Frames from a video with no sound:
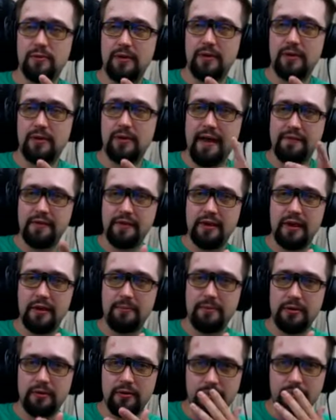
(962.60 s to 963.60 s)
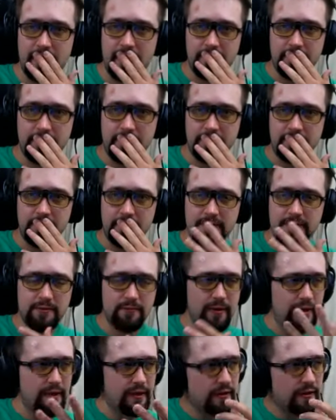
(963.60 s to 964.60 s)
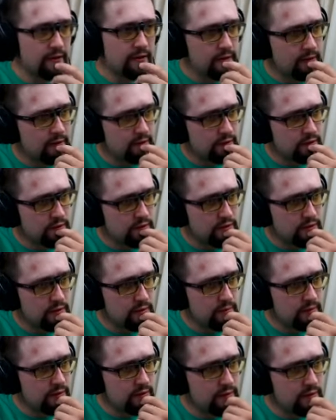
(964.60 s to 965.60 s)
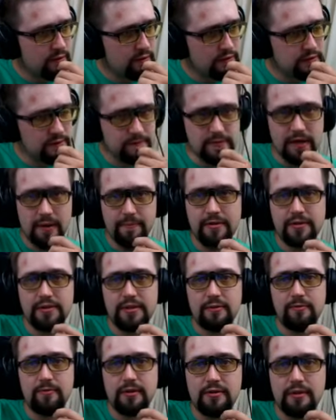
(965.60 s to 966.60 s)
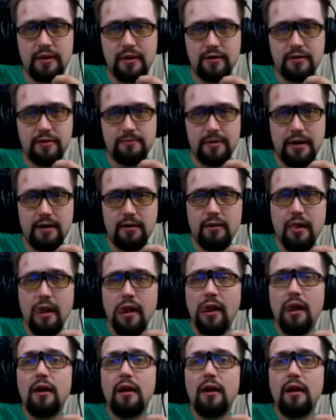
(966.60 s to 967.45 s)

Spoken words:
I have it up here on my computer so I can share with you some topics that we talked about.